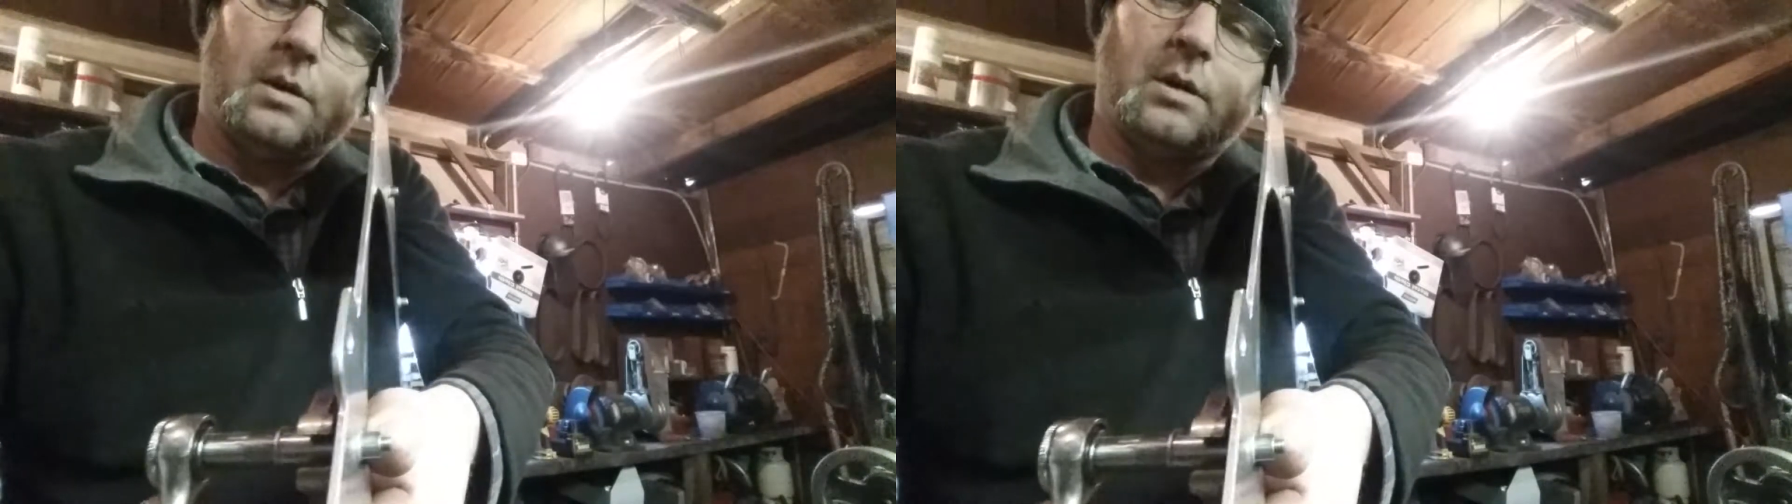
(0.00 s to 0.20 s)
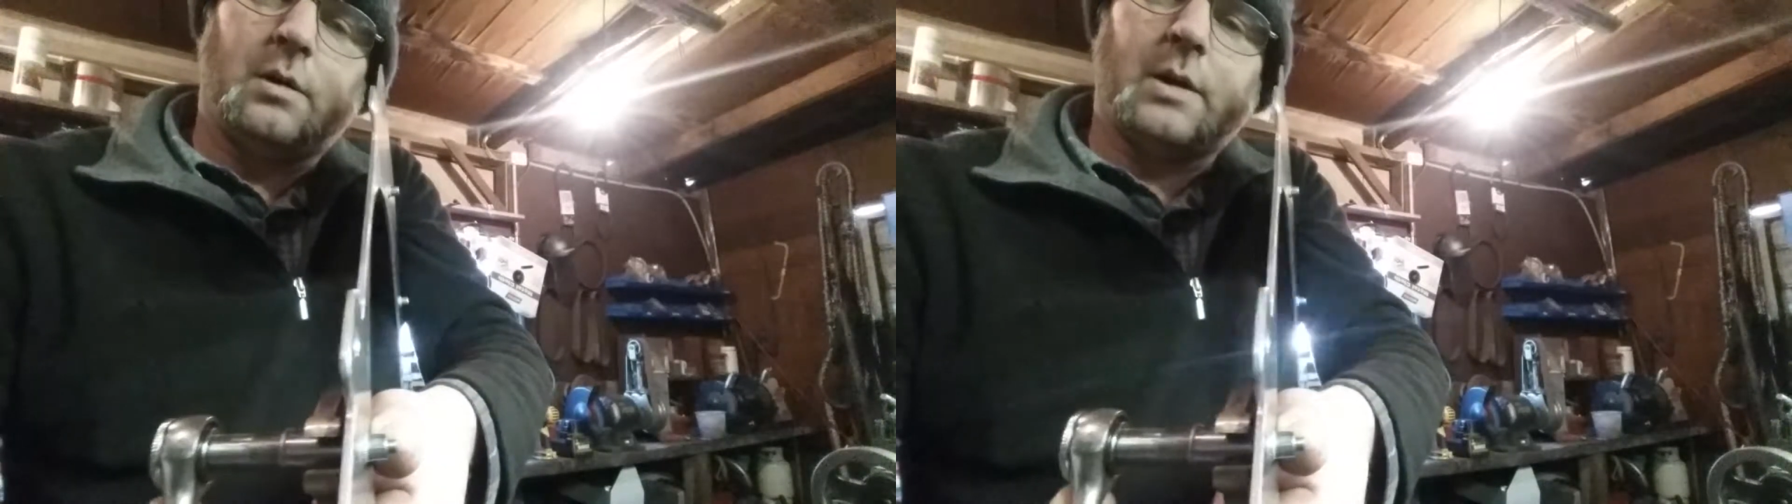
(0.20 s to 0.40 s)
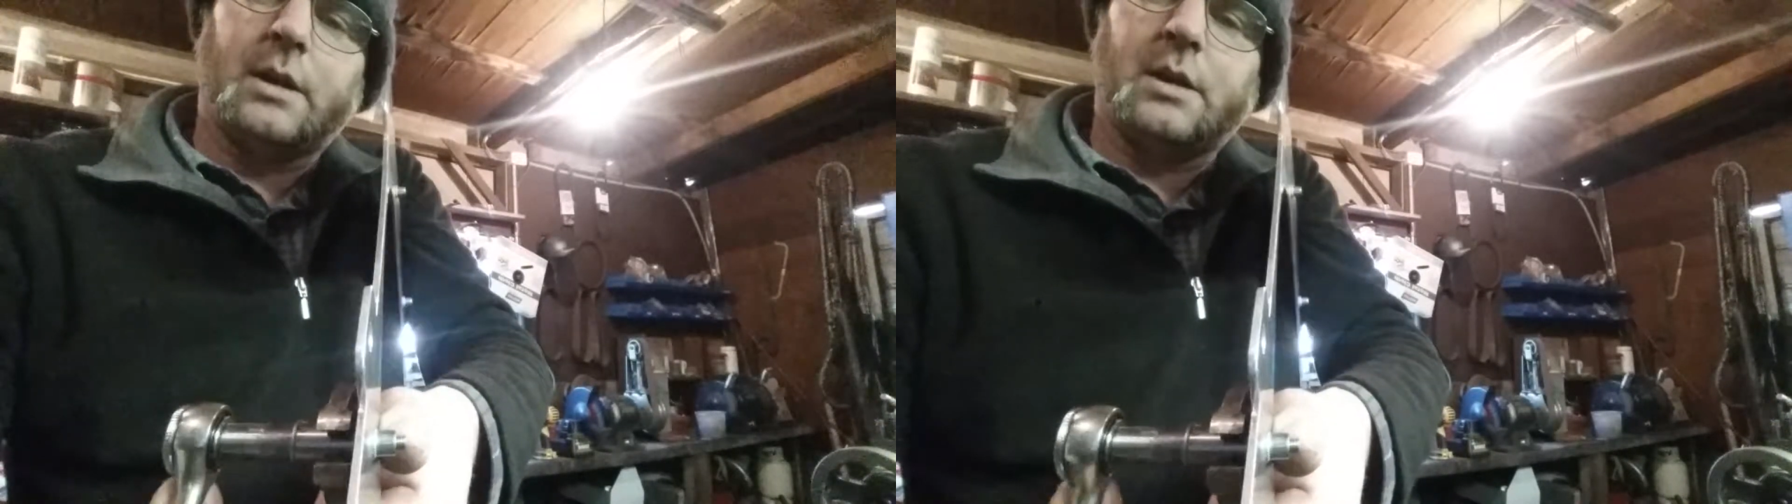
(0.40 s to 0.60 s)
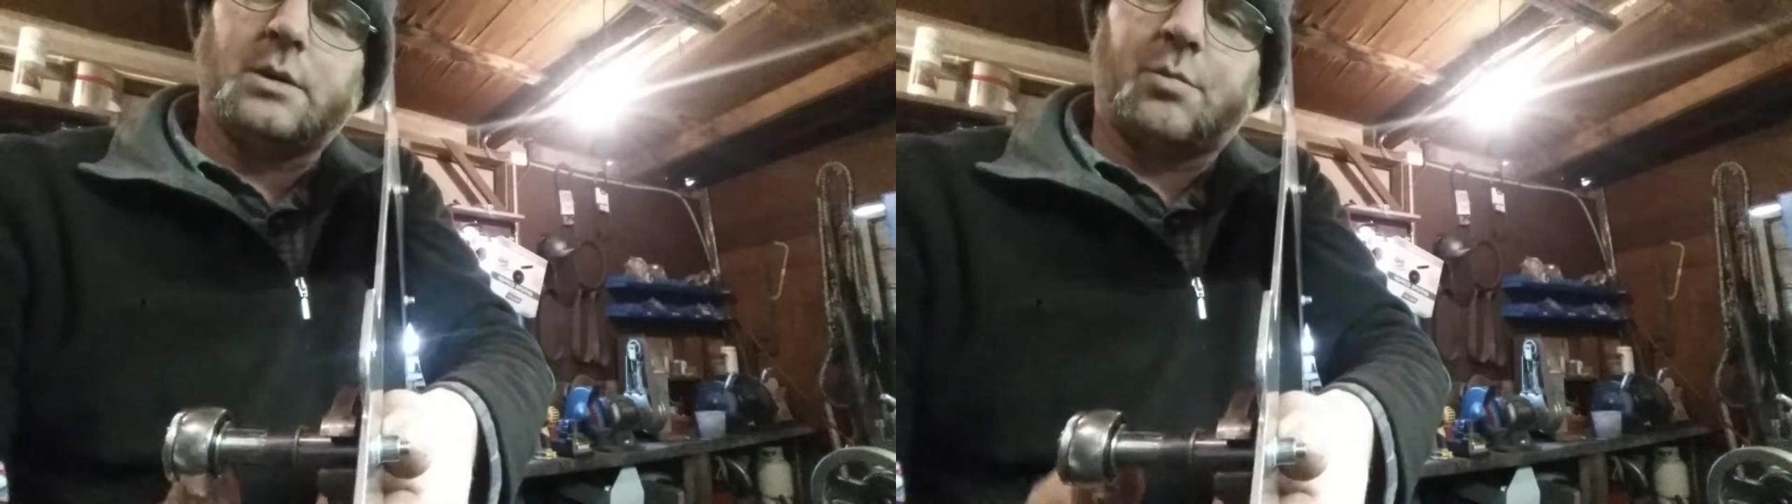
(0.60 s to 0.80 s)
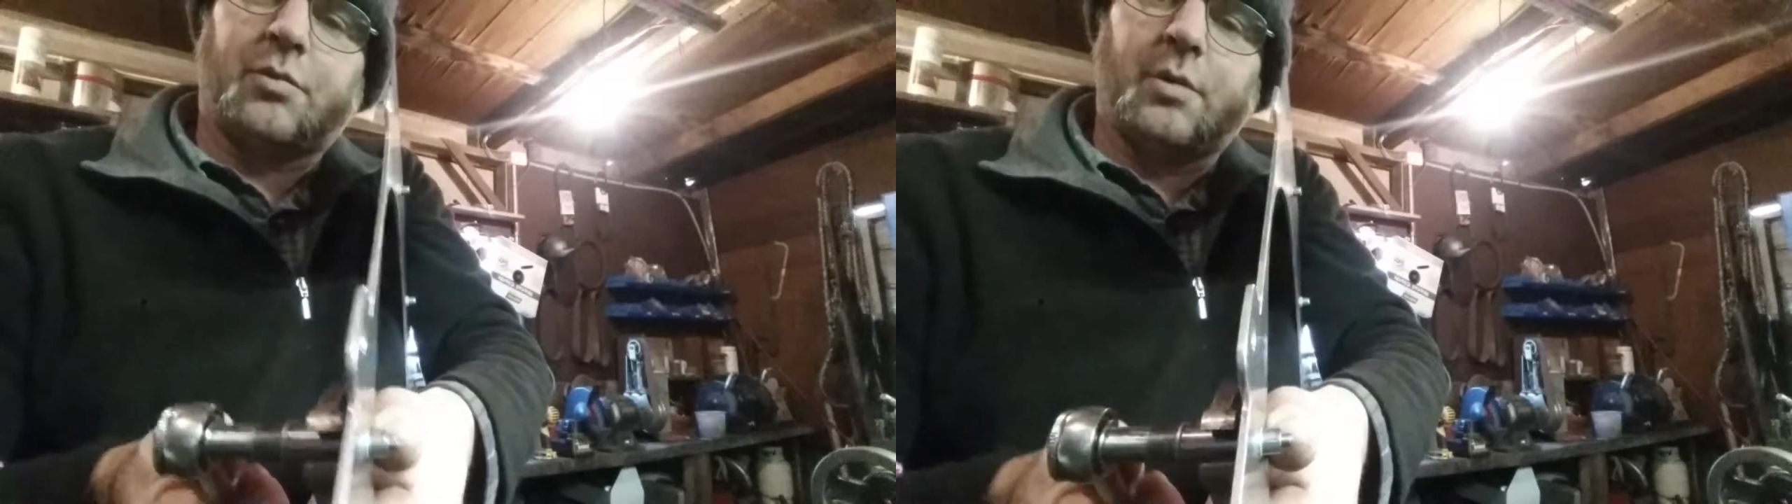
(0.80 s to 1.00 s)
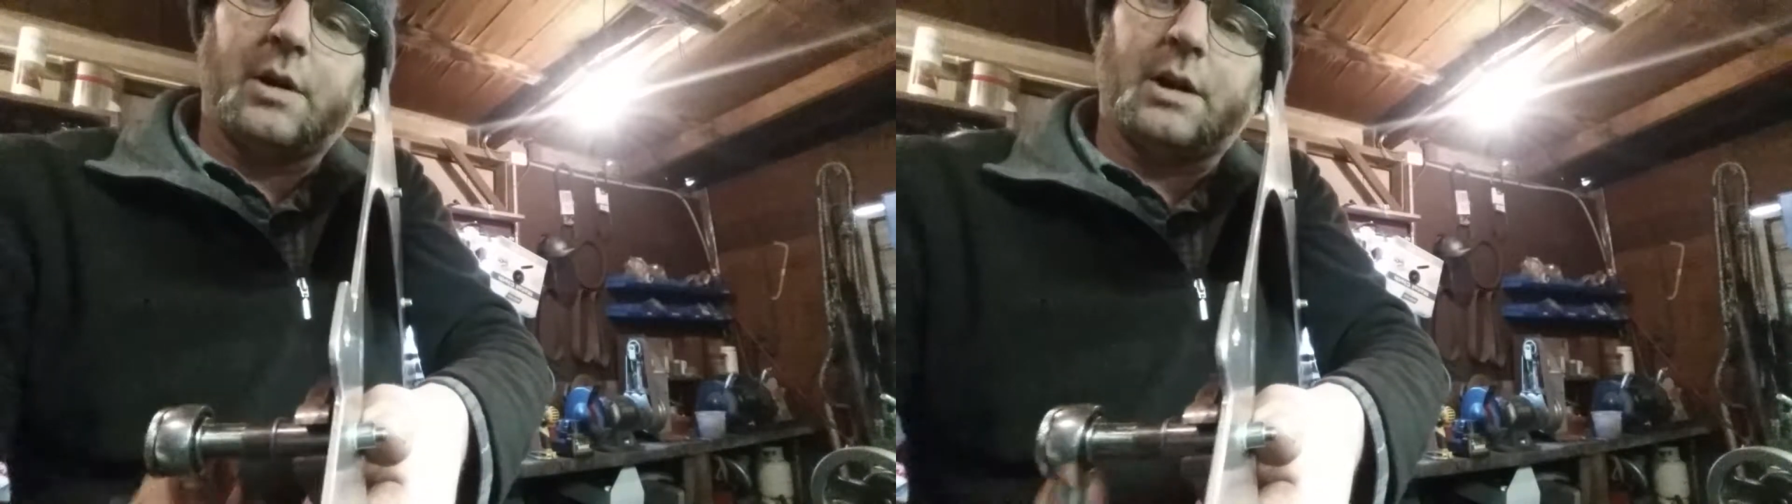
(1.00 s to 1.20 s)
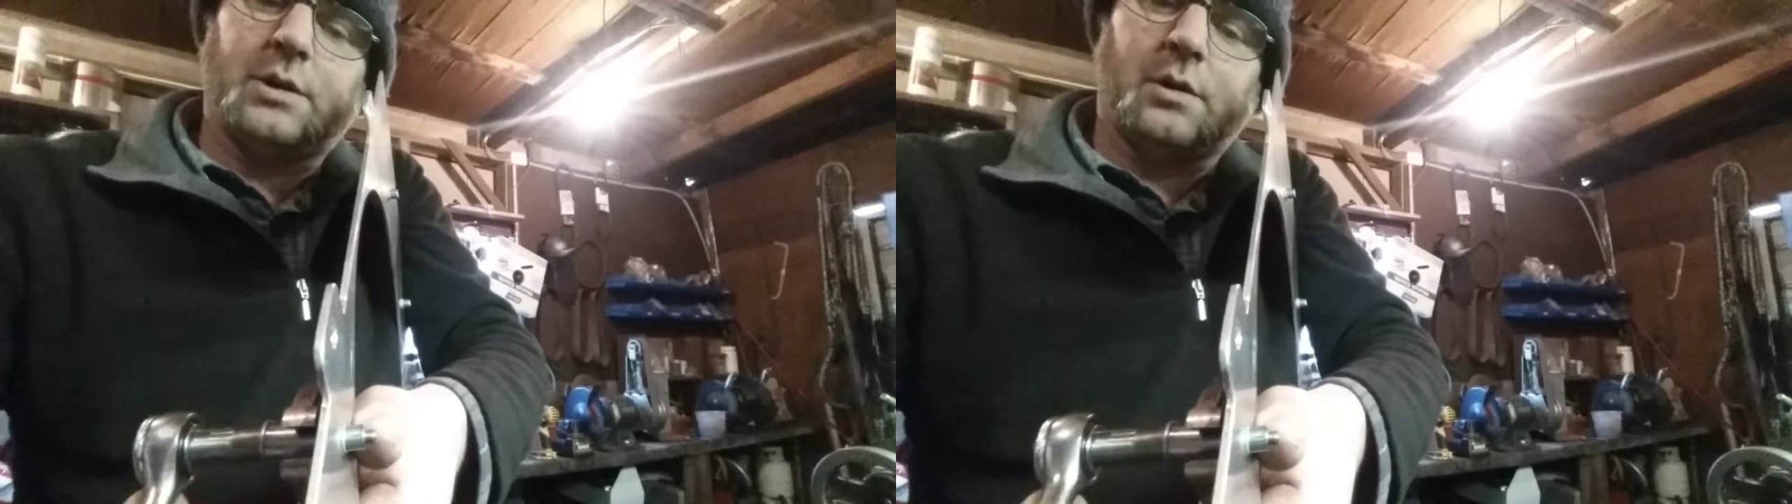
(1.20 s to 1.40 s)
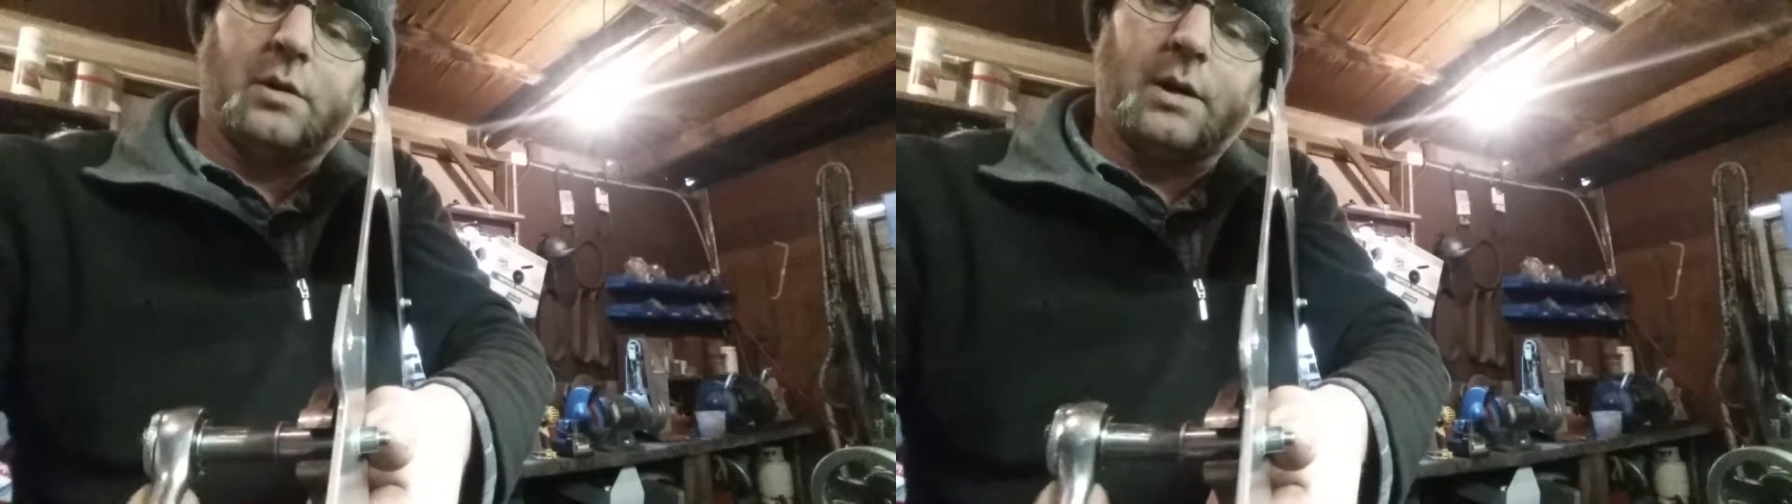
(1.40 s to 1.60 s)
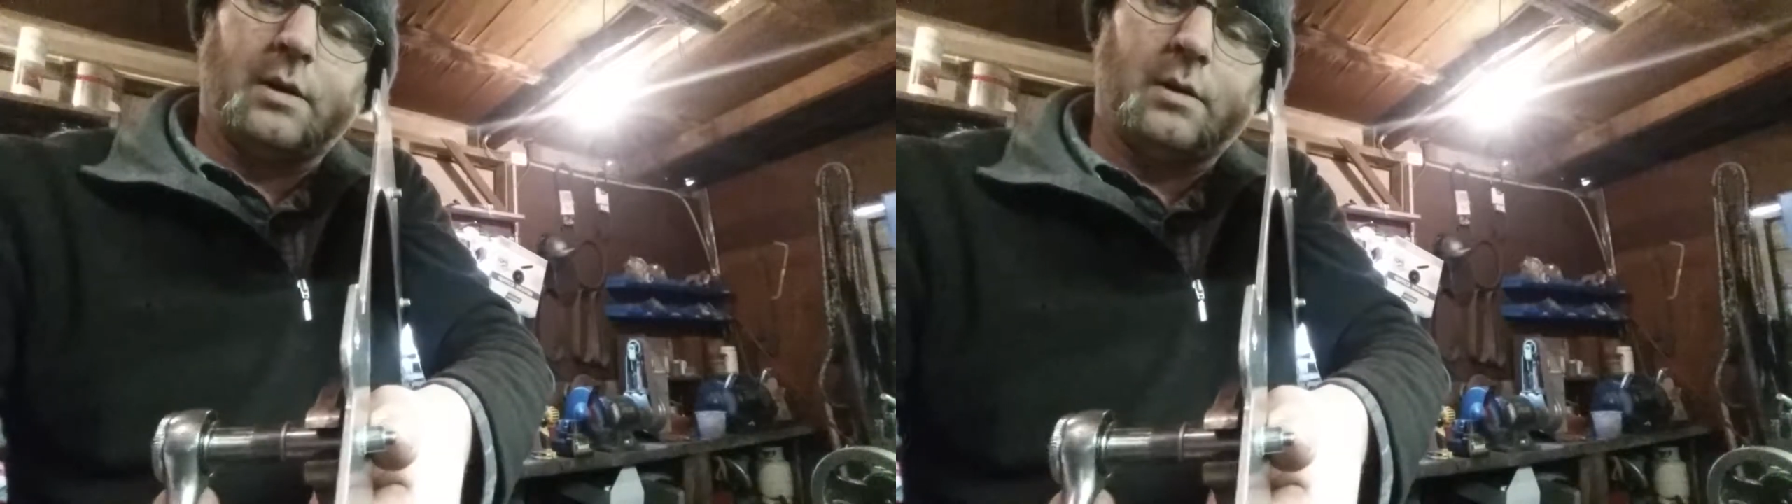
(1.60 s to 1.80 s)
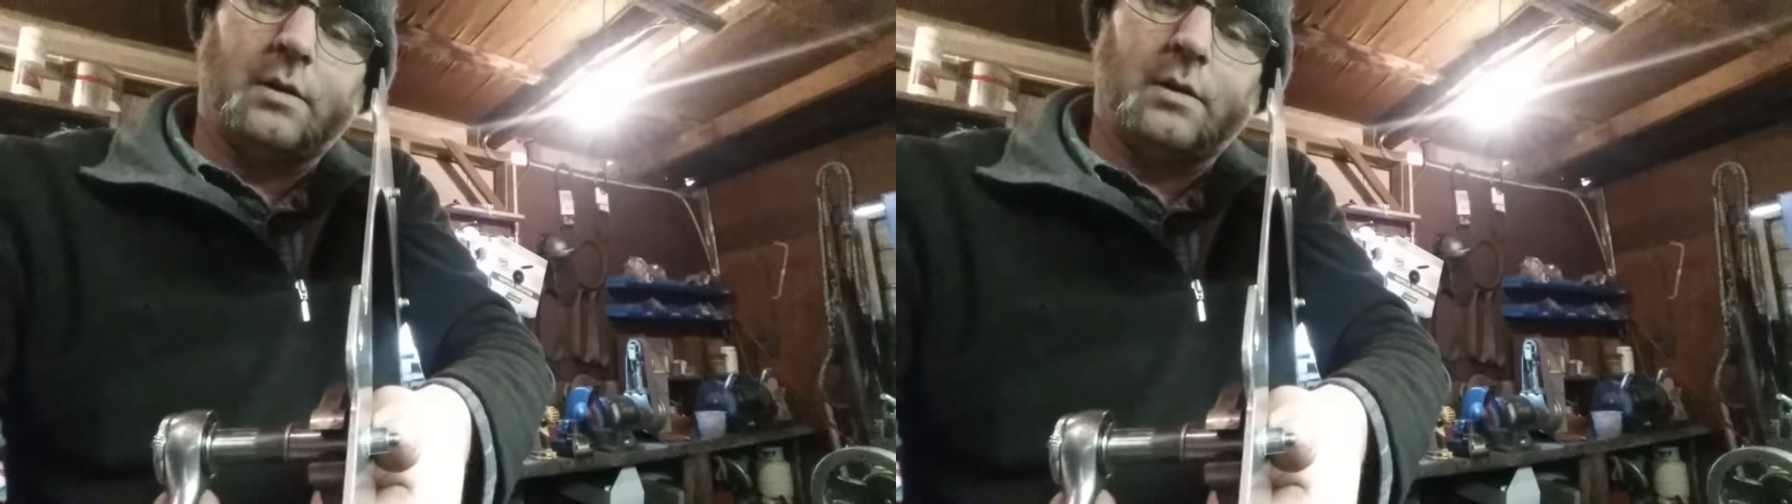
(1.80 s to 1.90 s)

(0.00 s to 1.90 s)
And you'll get these pretty tight.